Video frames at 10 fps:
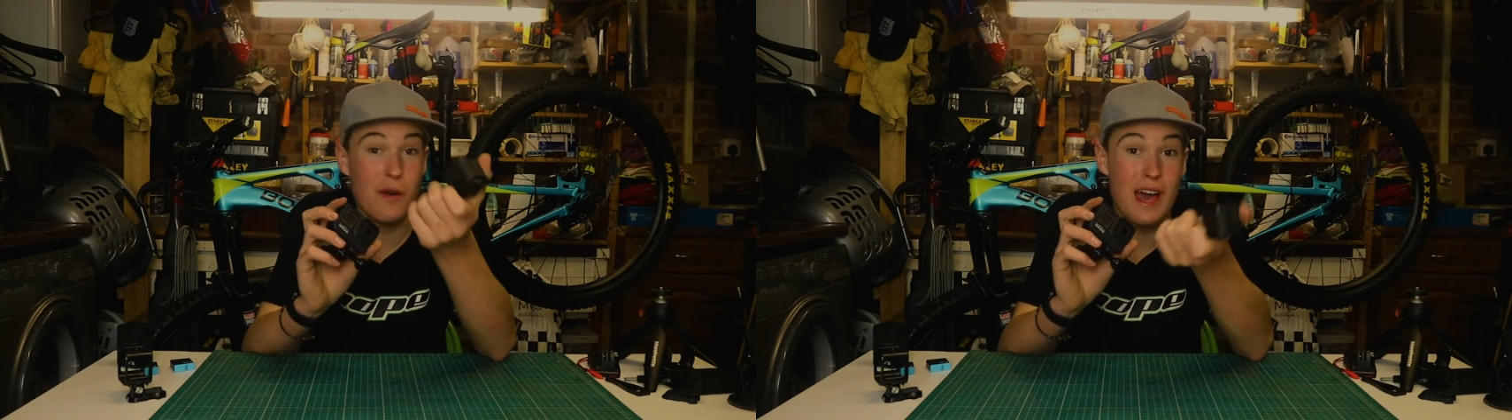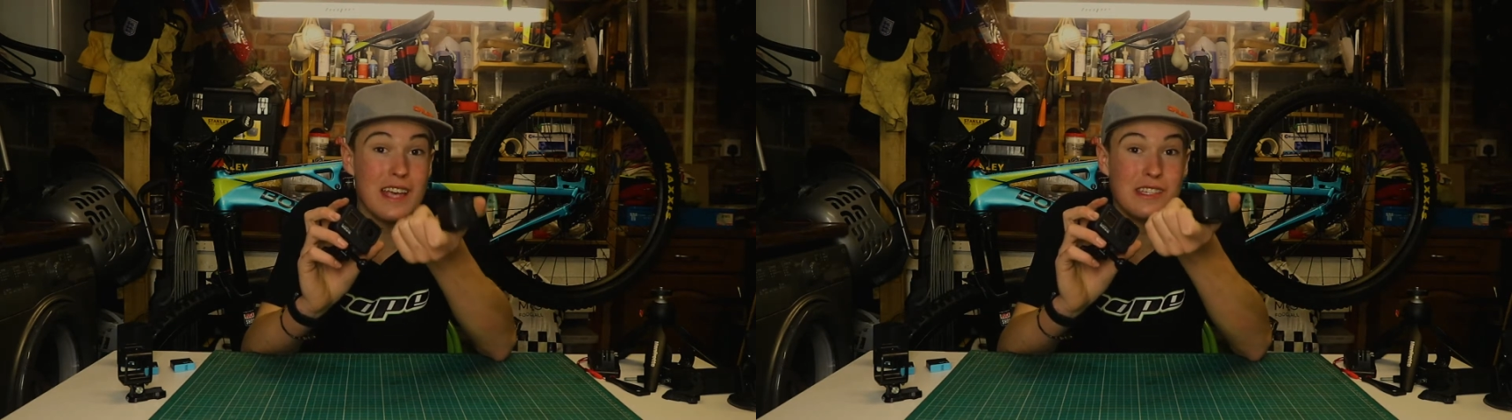
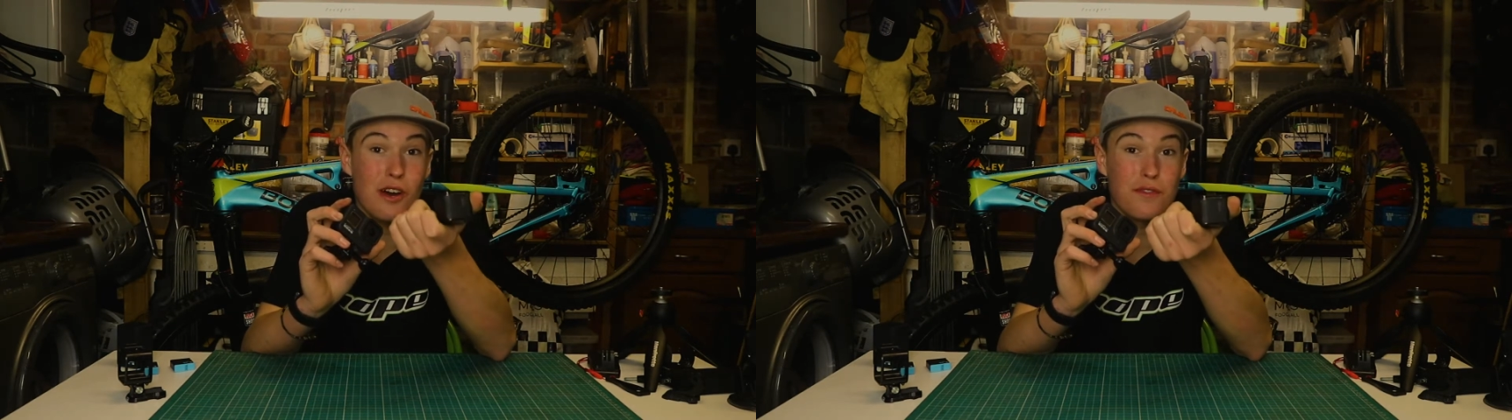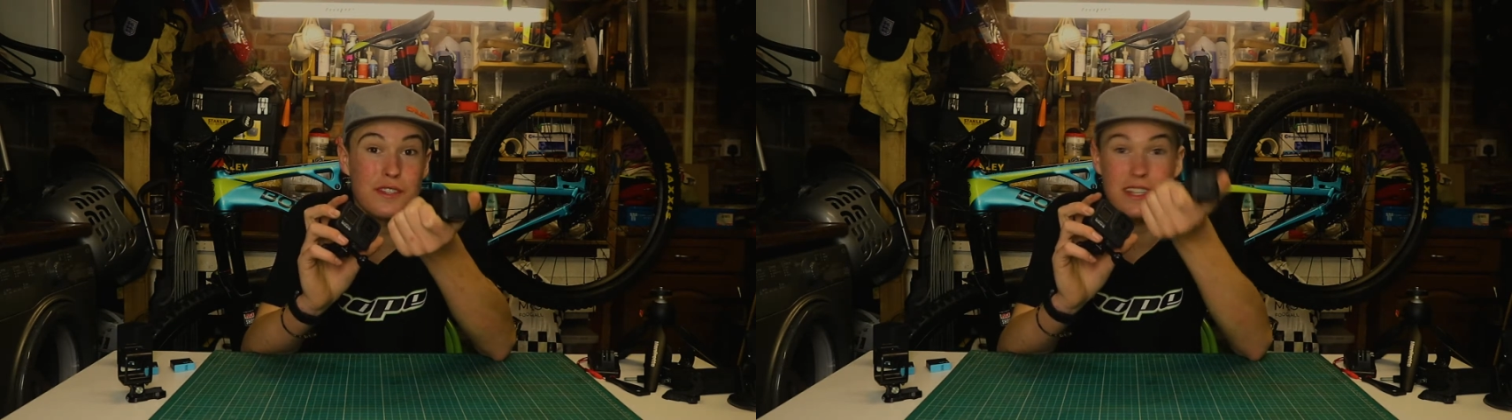
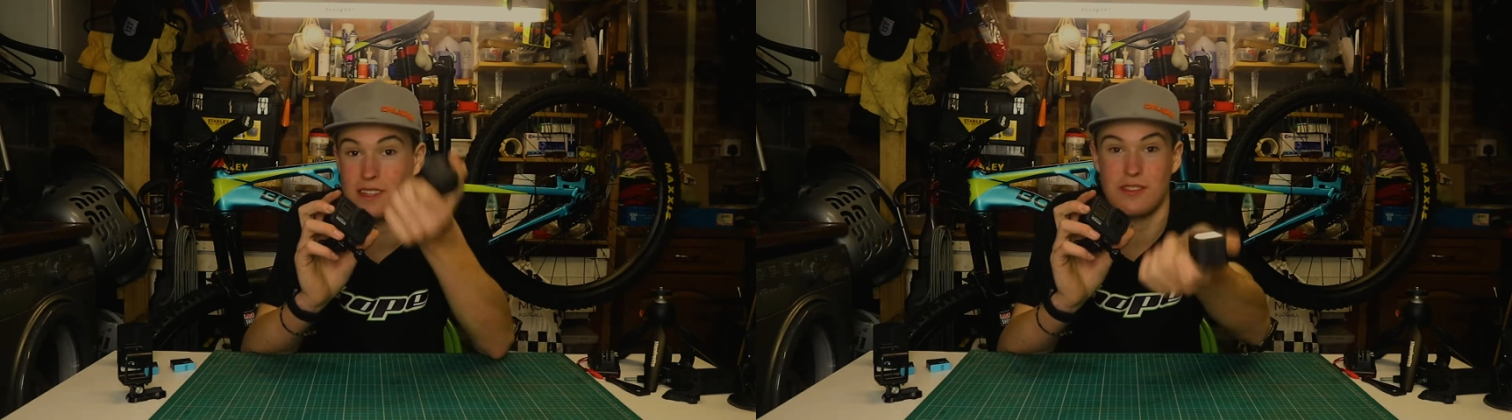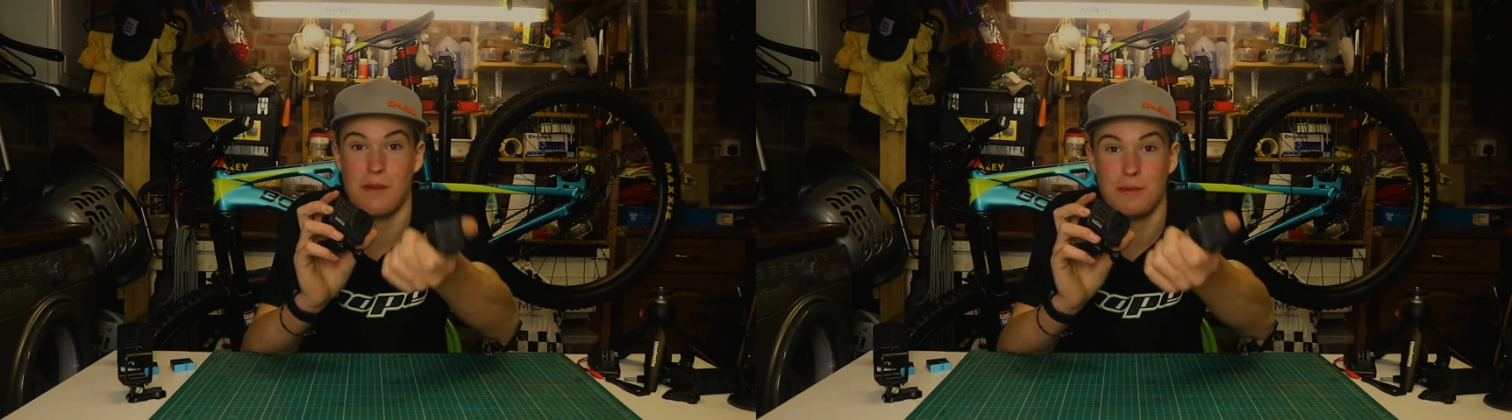airsofting
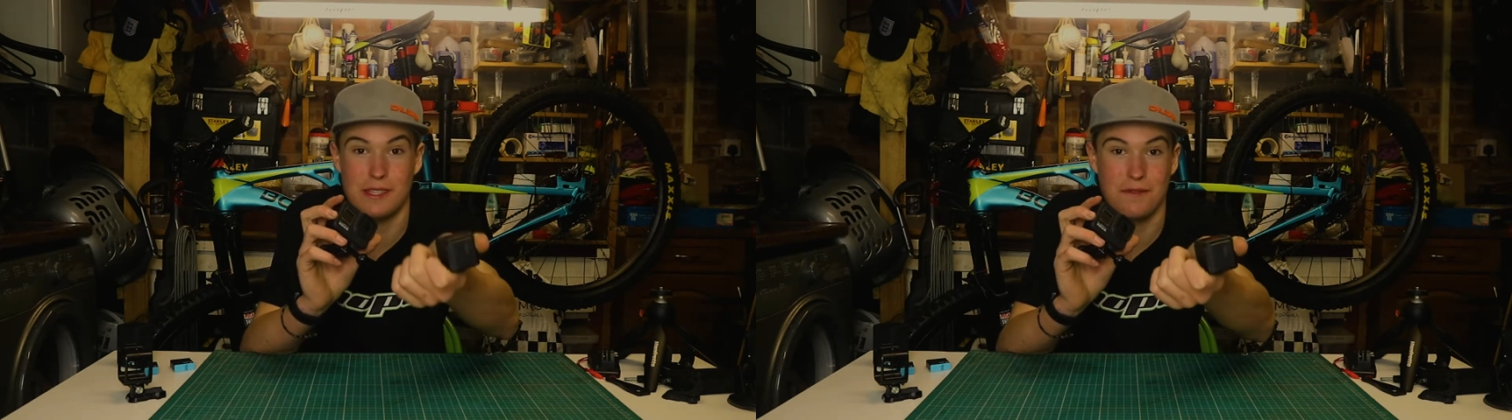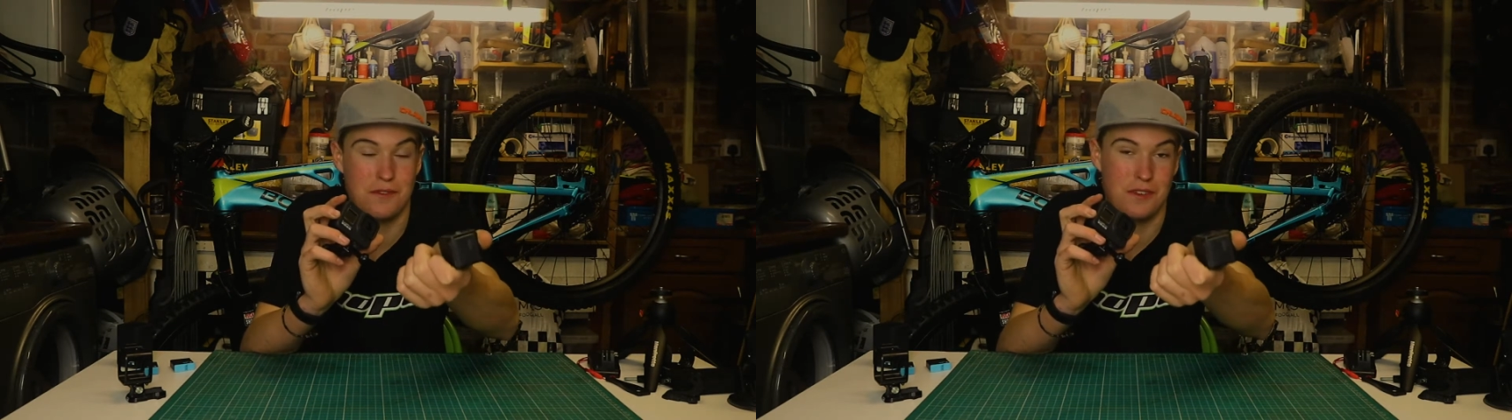and strap it
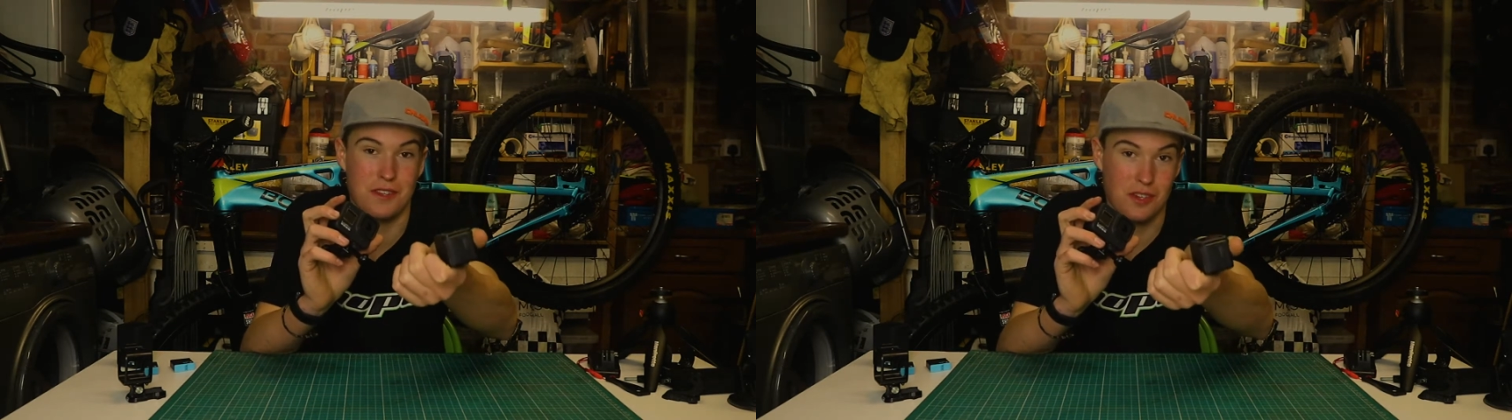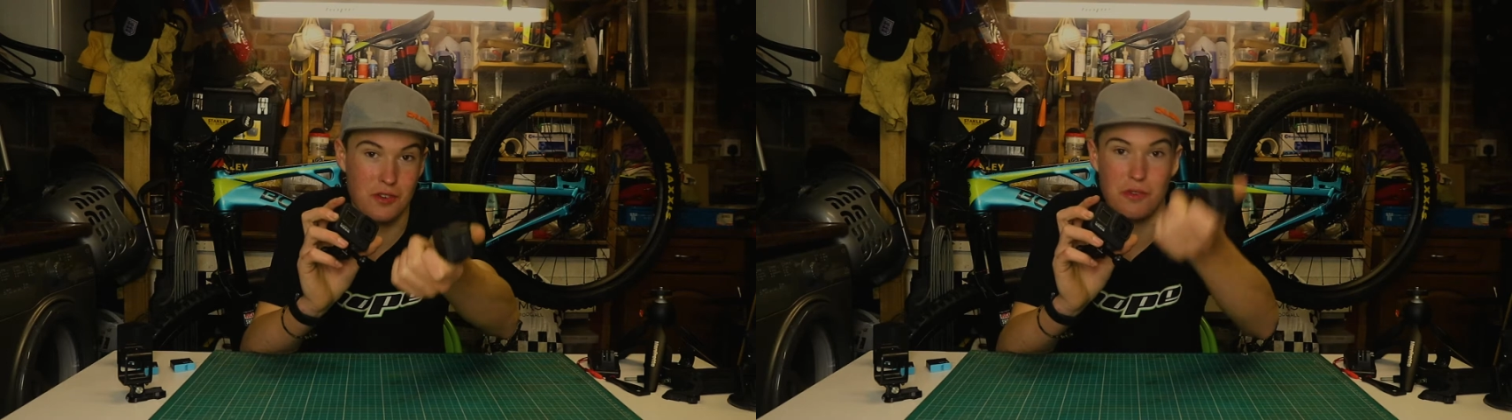to the front of
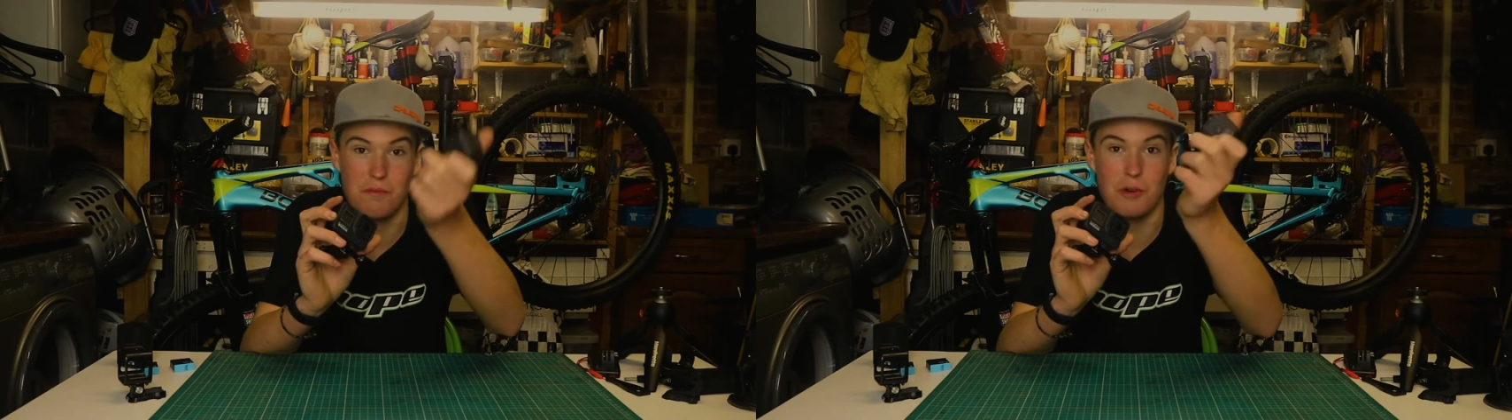the gun,